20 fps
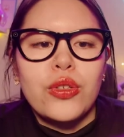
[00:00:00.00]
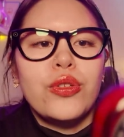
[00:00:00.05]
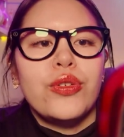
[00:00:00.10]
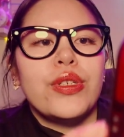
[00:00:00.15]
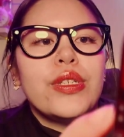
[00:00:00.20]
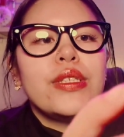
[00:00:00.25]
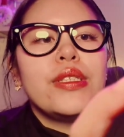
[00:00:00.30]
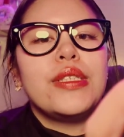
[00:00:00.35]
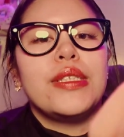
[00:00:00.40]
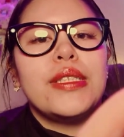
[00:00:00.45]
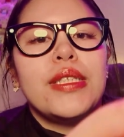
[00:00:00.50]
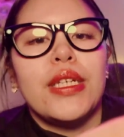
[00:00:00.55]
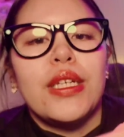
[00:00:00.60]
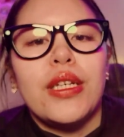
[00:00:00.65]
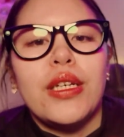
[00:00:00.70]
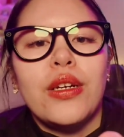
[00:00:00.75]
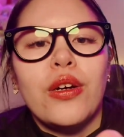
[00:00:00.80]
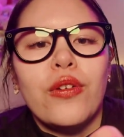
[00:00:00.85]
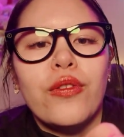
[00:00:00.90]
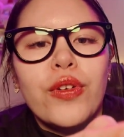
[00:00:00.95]
you can
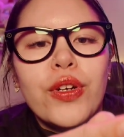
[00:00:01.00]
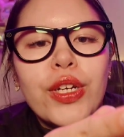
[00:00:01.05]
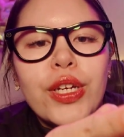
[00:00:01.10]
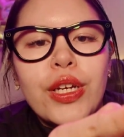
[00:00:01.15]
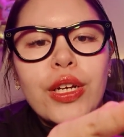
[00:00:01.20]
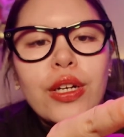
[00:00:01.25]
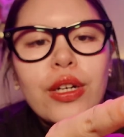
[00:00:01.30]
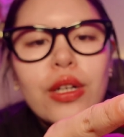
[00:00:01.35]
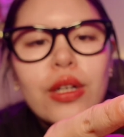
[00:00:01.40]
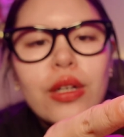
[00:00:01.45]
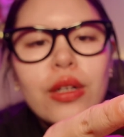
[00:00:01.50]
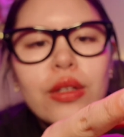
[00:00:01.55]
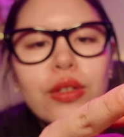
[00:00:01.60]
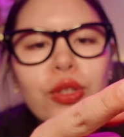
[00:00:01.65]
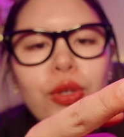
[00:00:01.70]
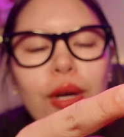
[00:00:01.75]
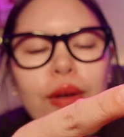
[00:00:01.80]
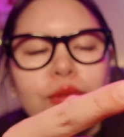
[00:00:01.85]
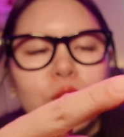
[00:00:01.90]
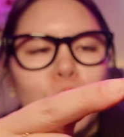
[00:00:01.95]
see over here,
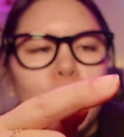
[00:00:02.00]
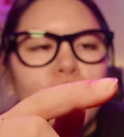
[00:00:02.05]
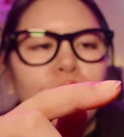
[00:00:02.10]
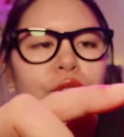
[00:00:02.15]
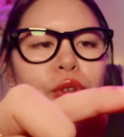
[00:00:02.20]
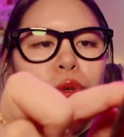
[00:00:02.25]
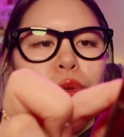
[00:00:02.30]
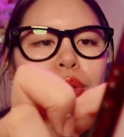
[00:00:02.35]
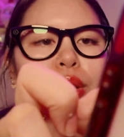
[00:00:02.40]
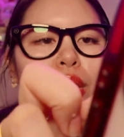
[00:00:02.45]
you have to review